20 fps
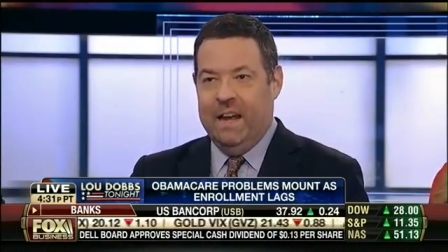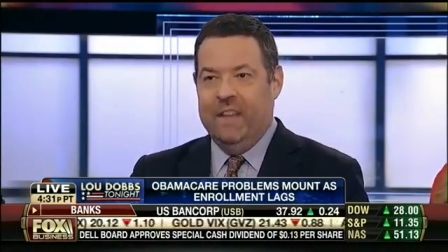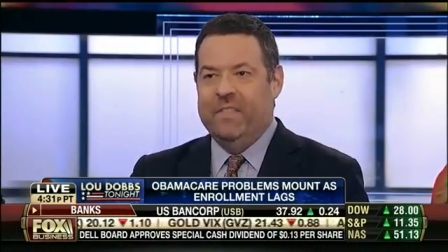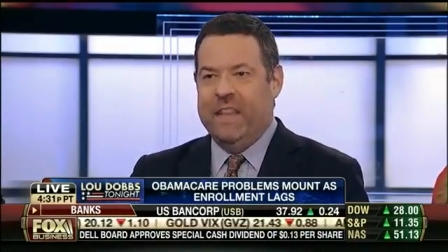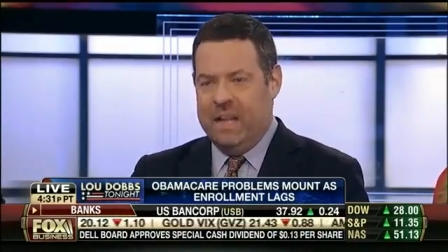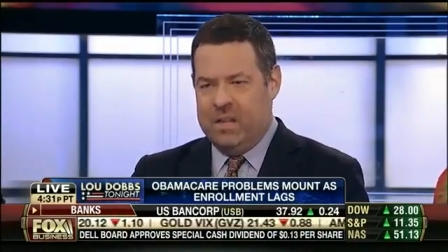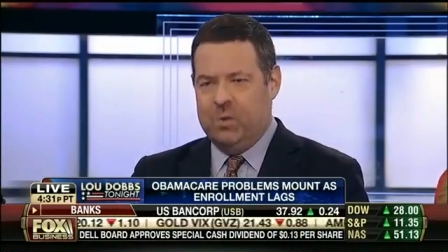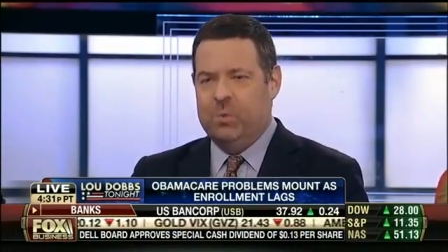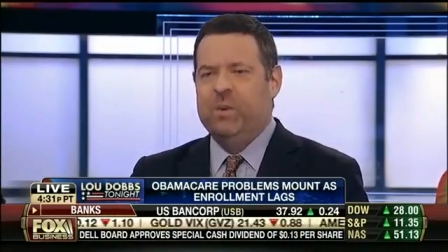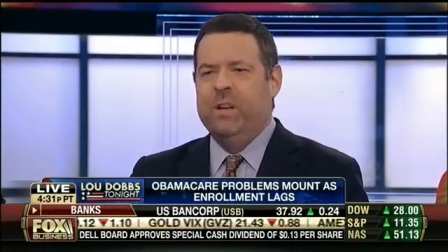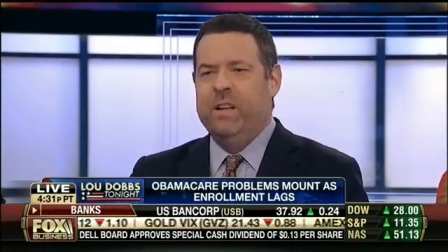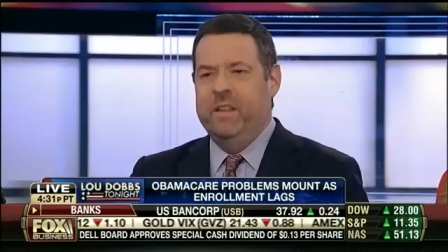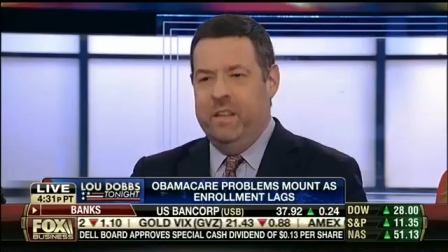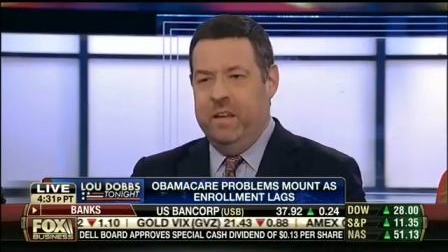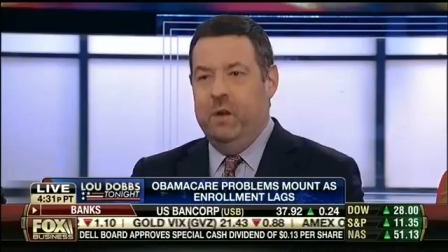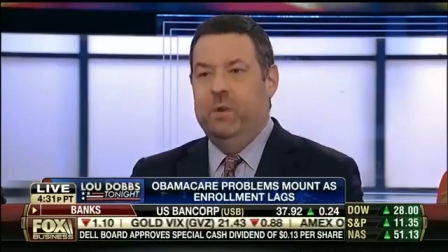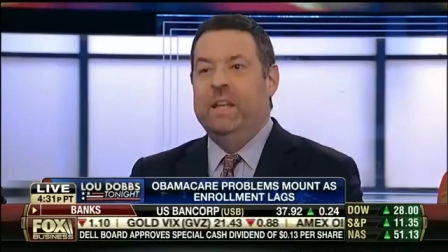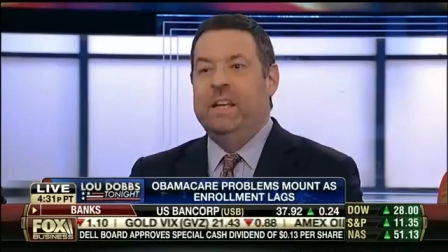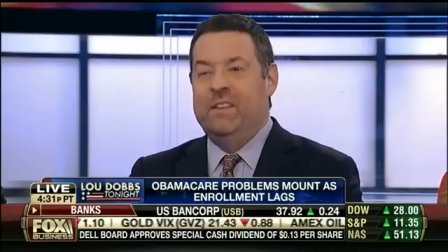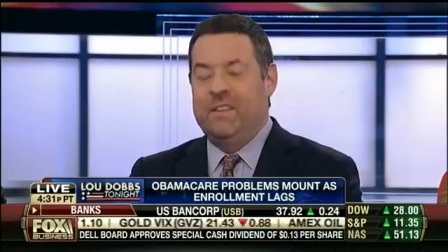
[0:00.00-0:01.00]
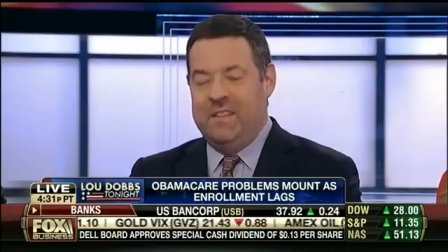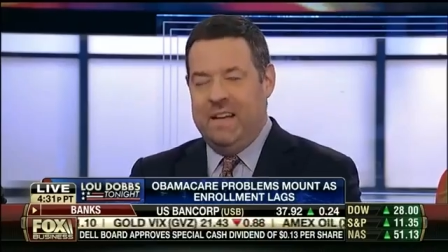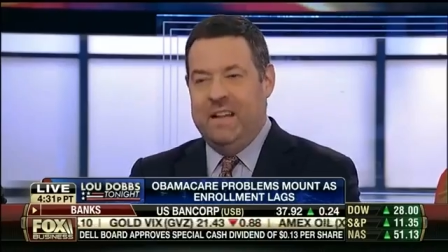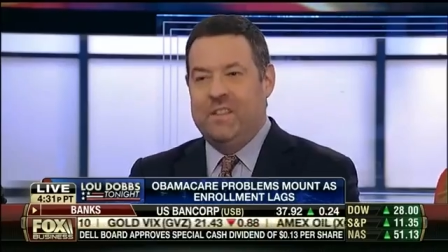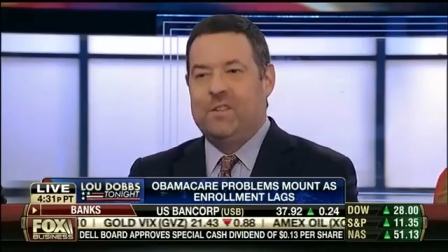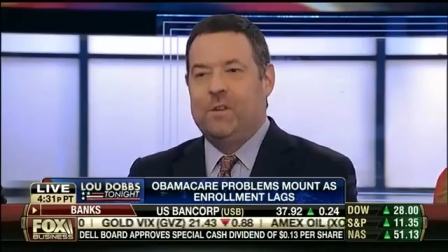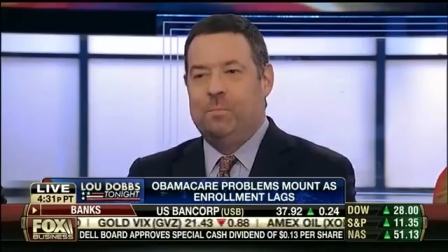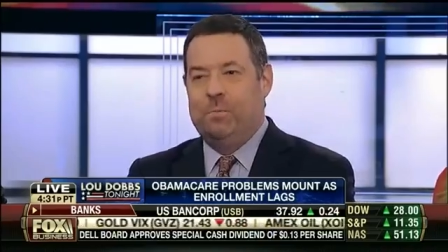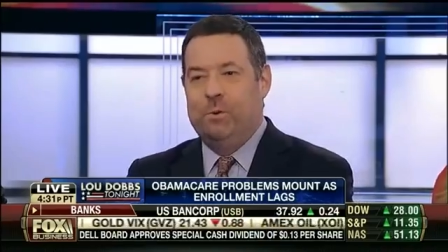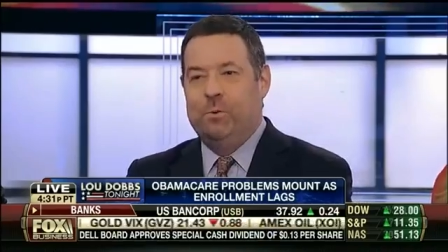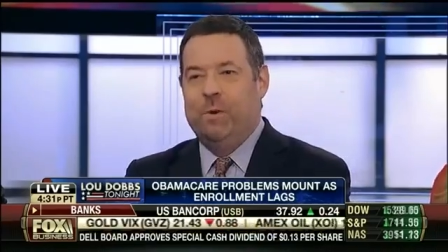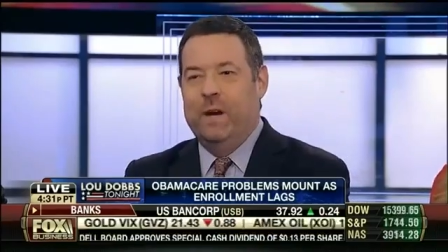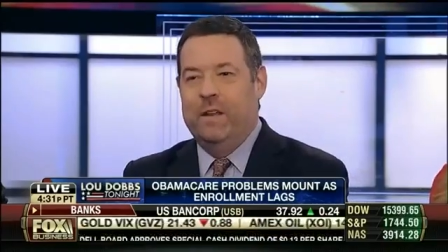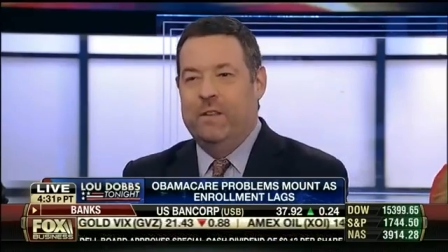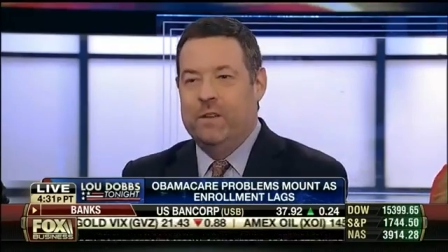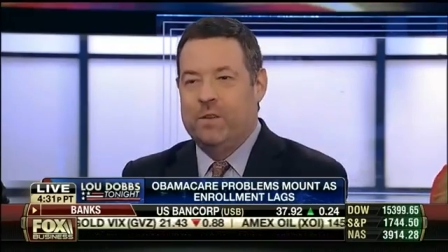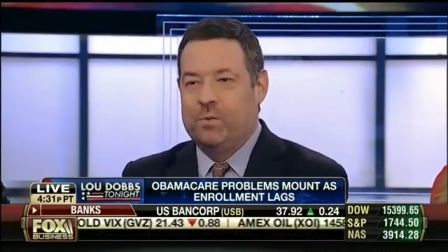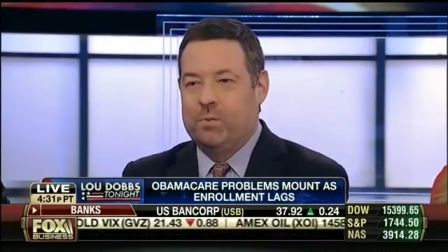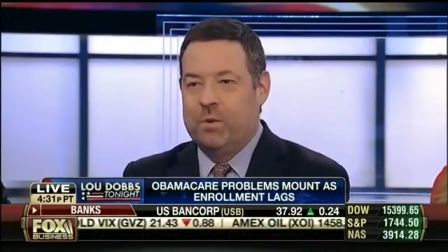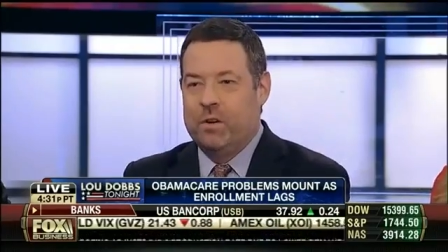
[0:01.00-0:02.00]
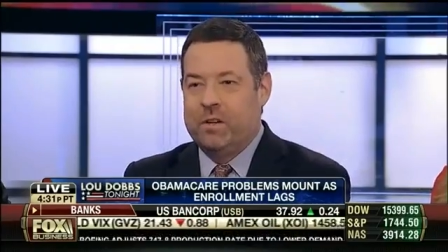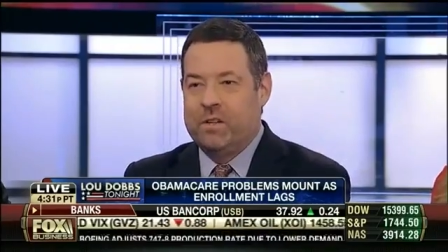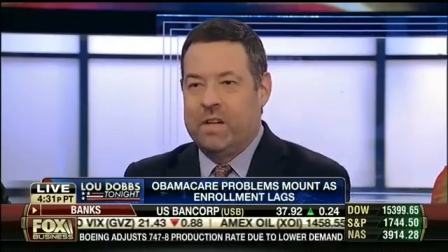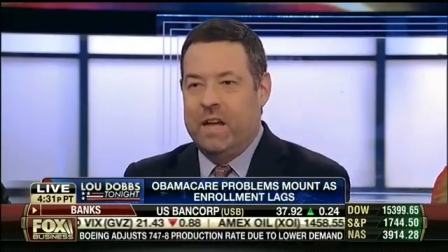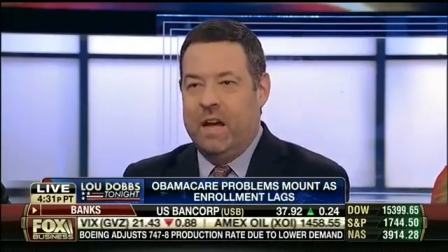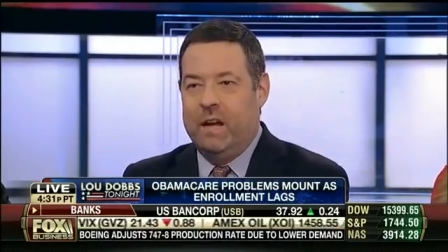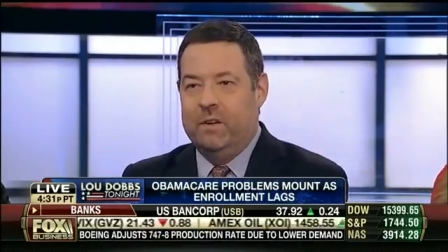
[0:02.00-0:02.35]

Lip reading: That's really the only sensible way this works out.